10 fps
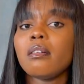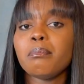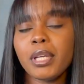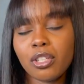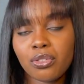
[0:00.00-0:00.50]

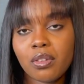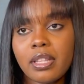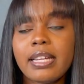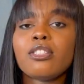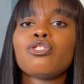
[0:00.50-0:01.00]
make sure
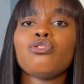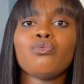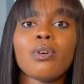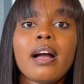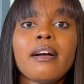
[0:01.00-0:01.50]
that
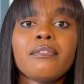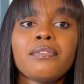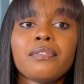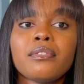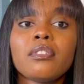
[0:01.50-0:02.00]
you have
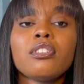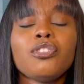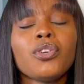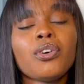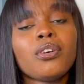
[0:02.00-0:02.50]

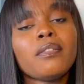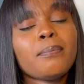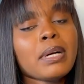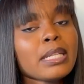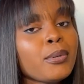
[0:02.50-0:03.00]
your
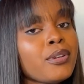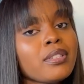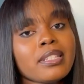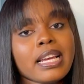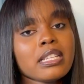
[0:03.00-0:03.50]
passport
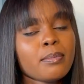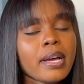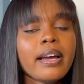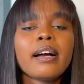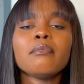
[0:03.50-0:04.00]
doesn't
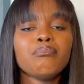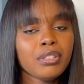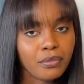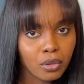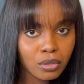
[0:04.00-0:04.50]
expire
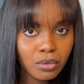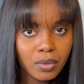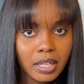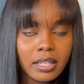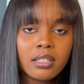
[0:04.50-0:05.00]
before two
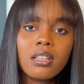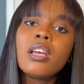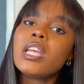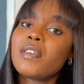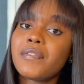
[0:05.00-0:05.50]
years.
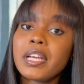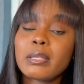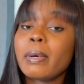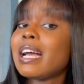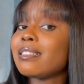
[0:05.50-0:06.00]
If it
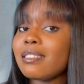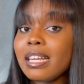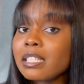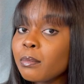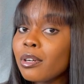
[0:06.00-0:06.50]
expires in
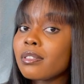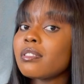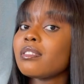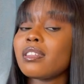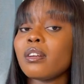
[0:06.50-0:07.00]
eight
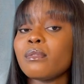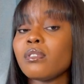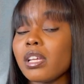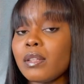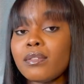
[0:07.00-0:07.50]
months, instead of
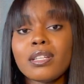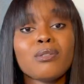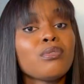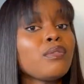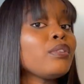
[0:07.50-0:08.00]
two years visa,
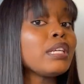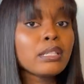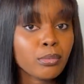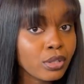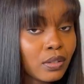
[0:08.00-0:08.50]
they'll give you
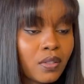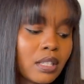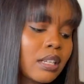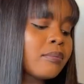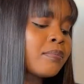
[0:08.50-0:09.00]
eight months visa.